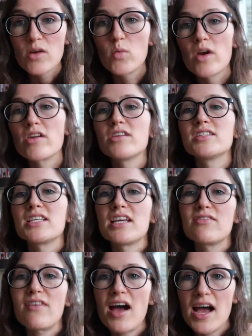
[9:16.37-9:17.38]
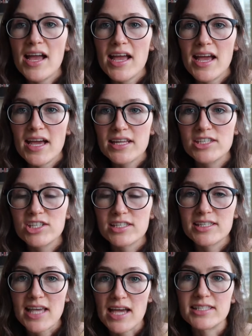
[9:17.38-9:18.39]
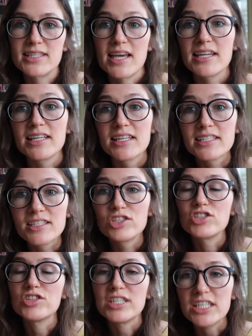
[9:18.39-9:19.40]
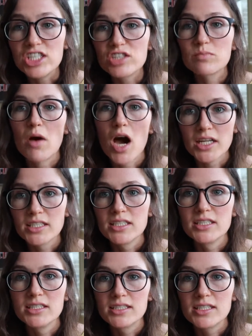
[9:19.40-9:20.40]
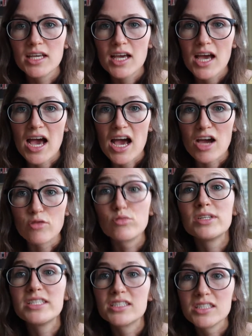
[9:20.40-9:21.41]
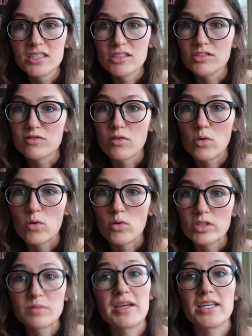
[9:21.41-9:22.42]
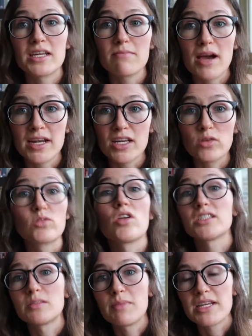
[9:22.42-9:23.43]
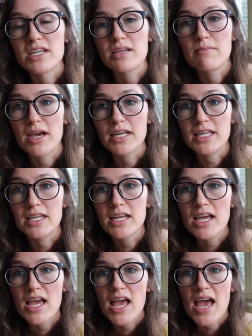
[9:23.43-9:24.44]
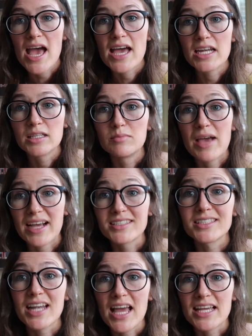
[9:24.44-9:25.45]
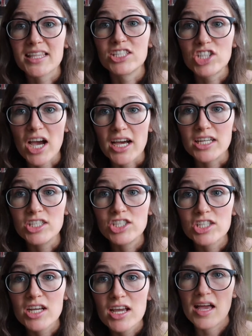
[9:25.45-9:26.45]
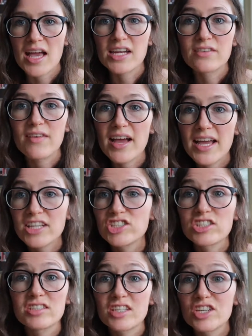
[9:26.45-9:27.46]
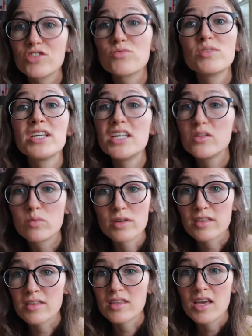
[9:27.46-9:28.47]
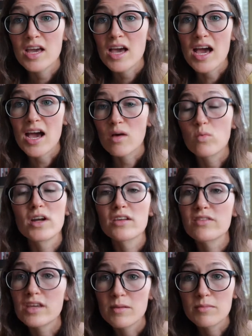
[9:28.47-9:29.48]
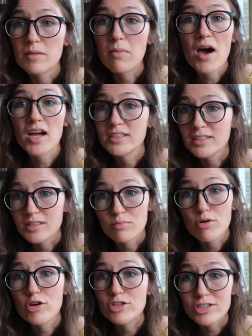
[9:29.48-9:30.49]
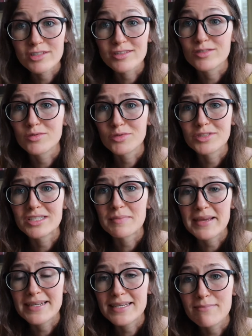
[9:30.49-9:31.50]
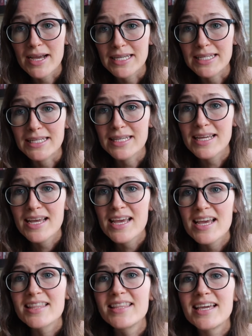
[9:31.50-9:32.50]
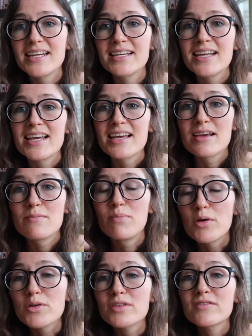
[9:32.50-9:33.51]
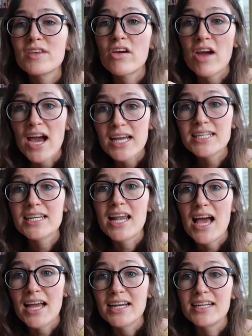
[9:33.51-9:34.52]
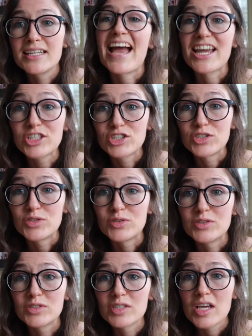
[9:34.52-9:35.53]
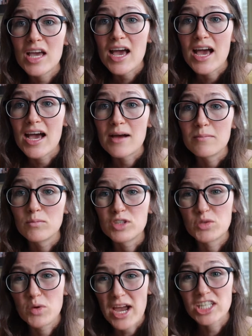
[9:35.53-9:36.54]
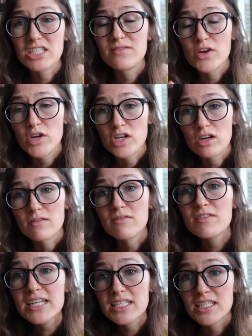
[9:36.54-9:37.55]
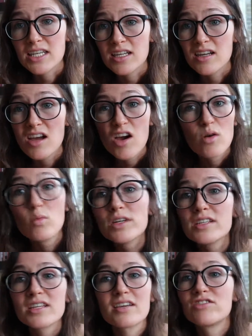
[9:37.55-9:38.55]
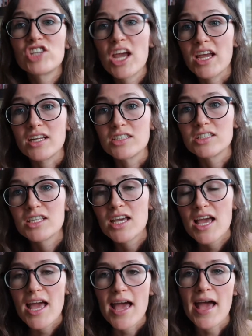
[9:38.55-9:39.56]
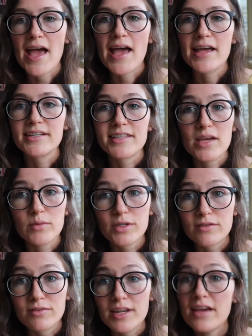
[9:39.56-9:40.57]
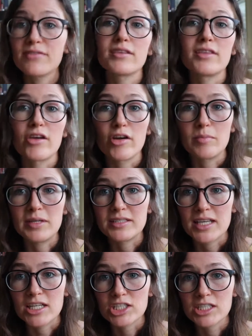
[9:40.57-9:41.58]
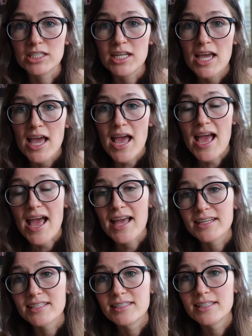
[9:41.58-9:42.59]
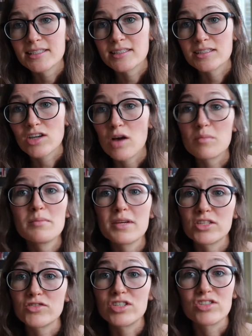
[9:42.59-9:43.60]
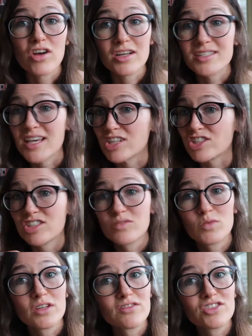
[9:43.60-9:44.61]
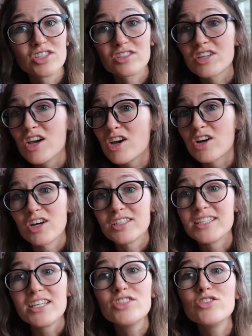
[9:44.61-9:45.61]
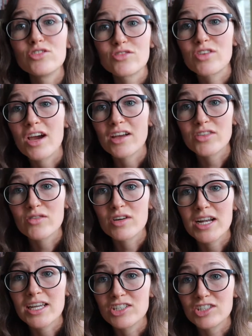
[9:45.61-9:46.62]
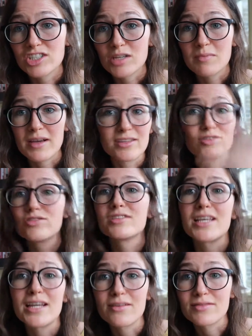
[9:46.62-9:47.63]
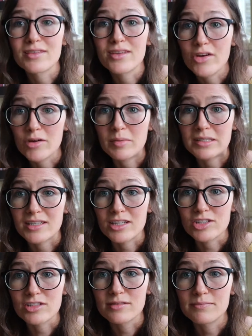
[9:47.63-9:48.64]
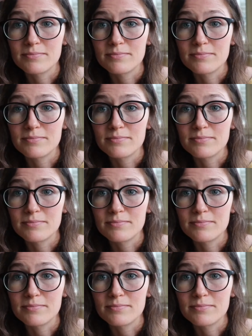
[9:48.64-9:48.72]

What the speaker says: Whereas if I had just sat and listened to each partner's reasons for spending money or not spending money and acted like the judge, and if I had just agreed with one of the partner's approaches towards spending money, then both of their underlying attitudes, which were actually very conflicting, wouldn't have changed. And they would have left the therapy session, and this complementary transaction would have just continued throughout the relationship as soon as they left the therapy session.